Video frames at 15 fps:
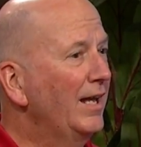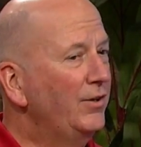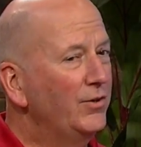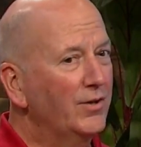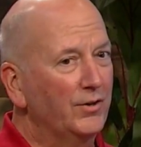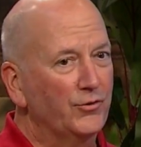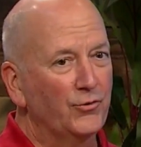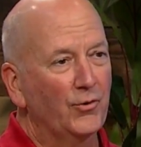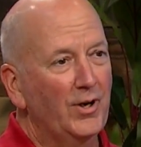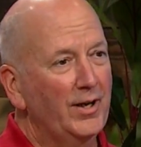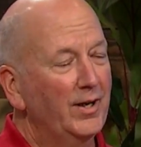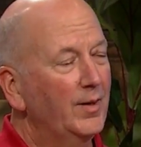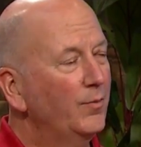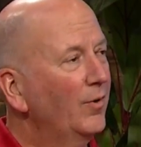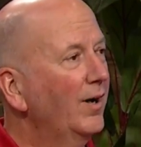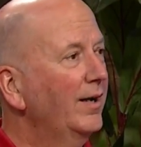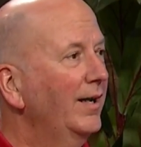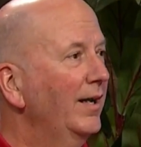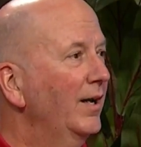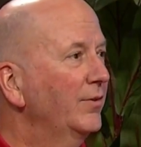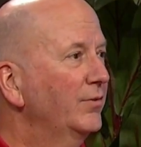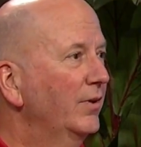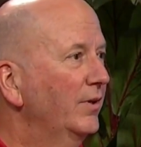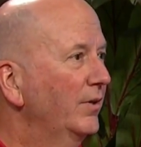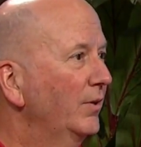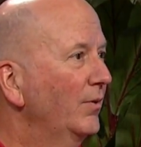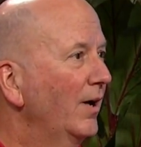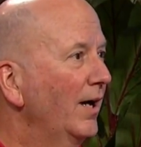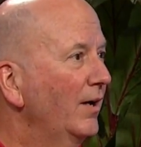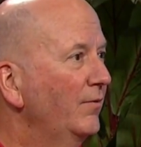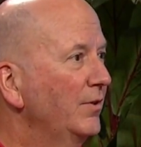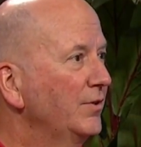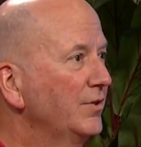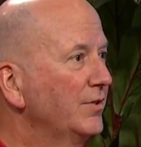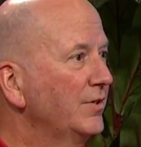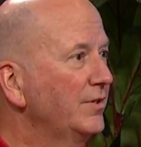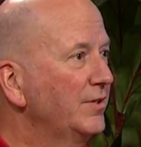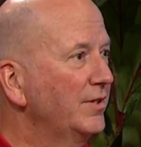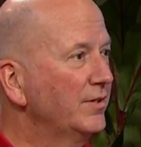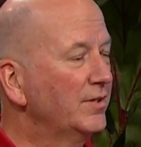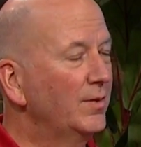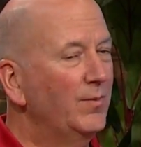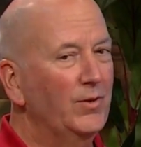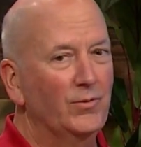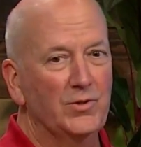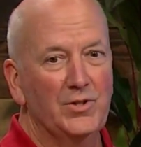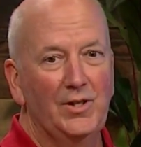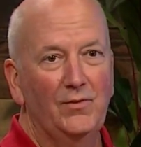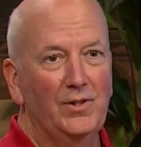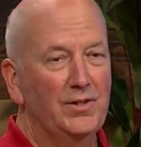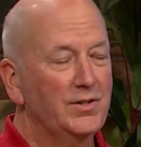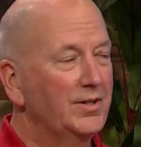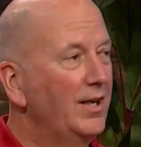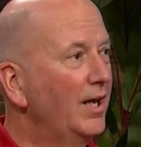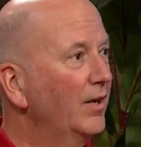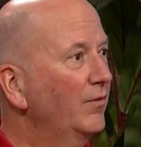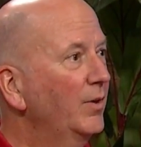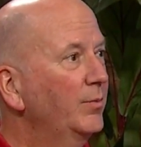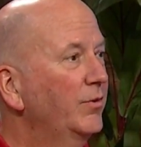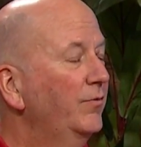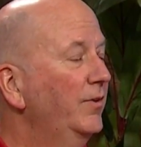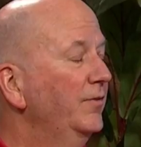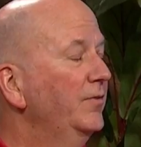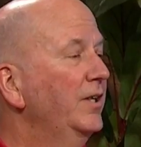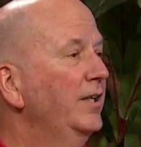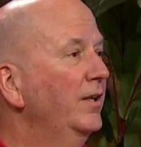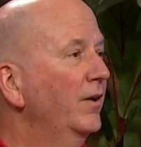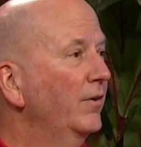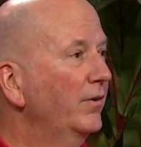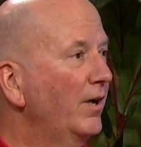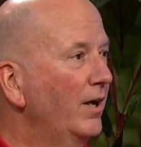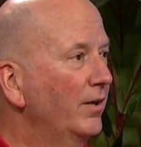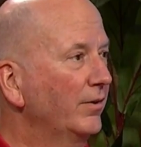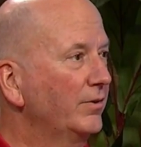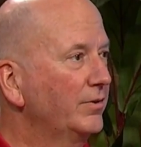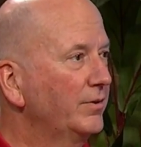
and you can trade up right now to a new high efficiency system and receive a discount of up to $1500